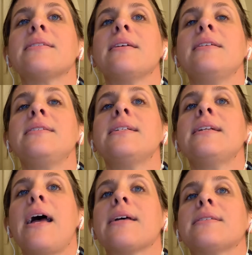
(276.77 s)
instant
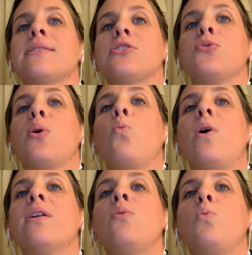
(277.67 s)
access to a
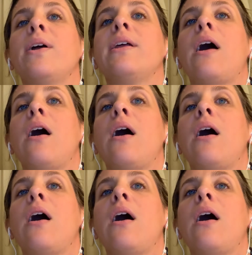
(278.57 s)
one-on-one